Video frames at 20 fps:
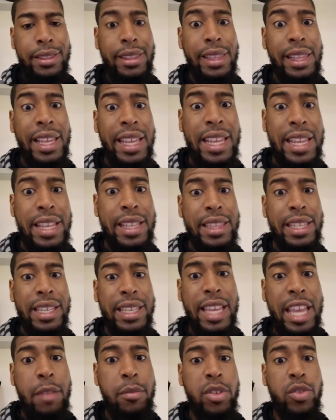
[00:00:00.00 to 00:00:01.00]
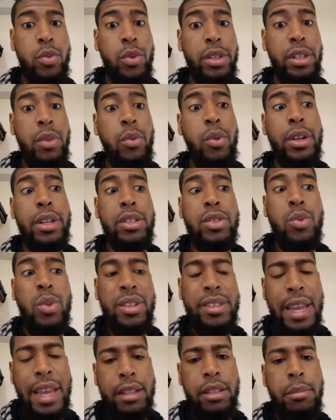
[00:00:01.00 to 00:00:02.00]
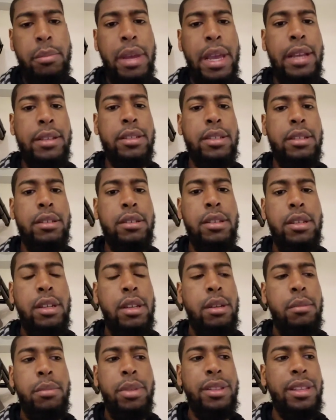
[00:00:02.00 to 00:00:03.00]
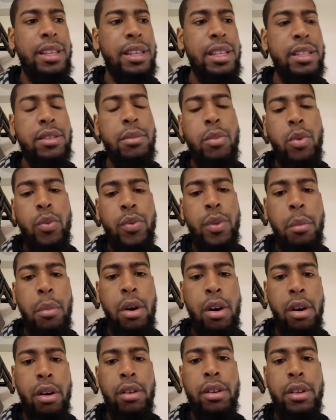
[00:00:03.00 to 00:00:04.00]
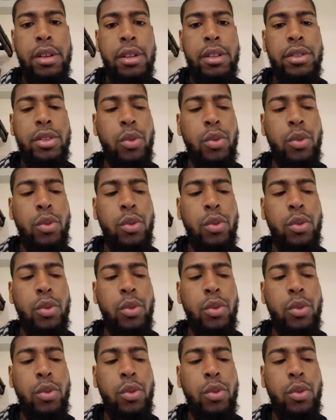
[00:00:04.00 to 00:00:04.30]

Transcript: Late in the game is when they wanted to attack the basket, but they need to move the ball.